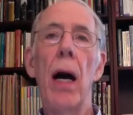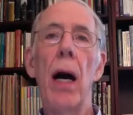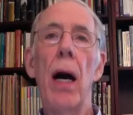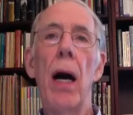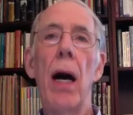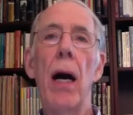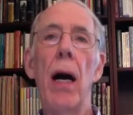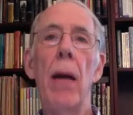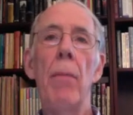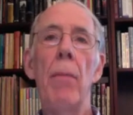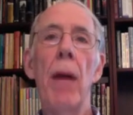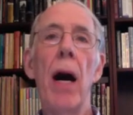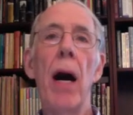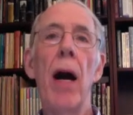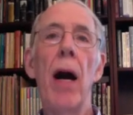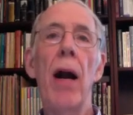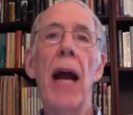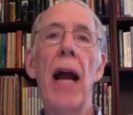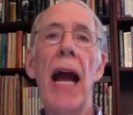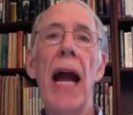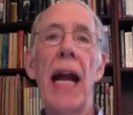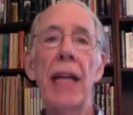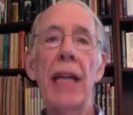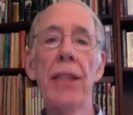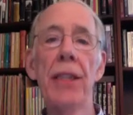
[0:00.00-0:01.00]
our
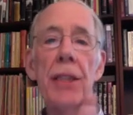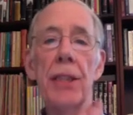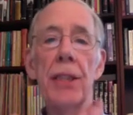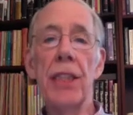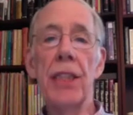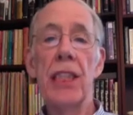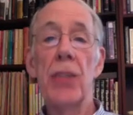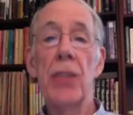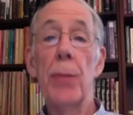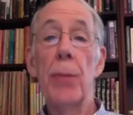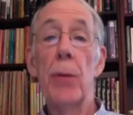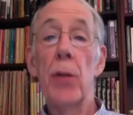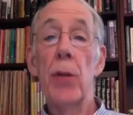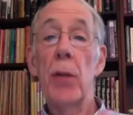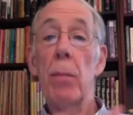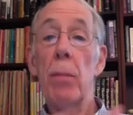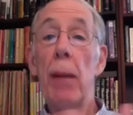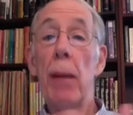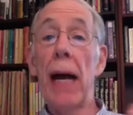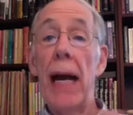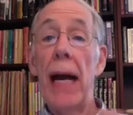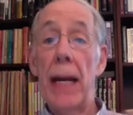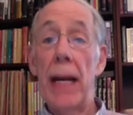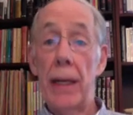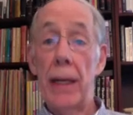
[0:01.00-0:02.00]
actions as we look
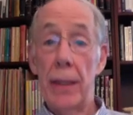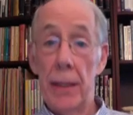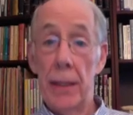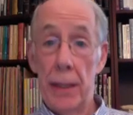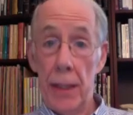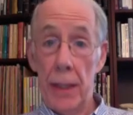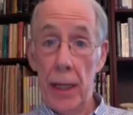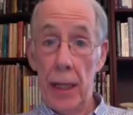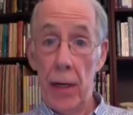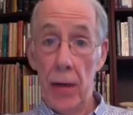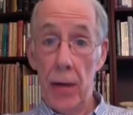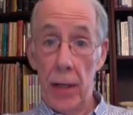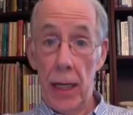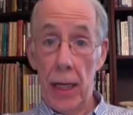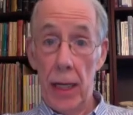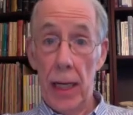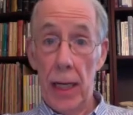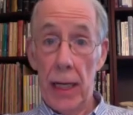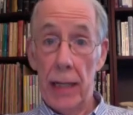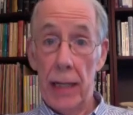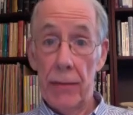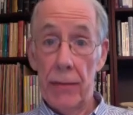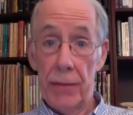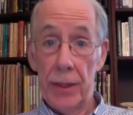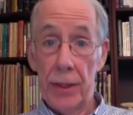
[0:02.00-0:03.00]
back in our
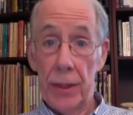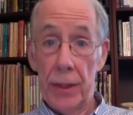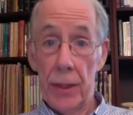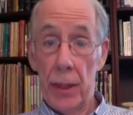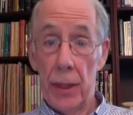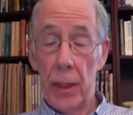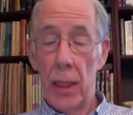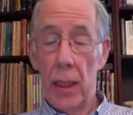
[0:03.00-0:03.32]
lives.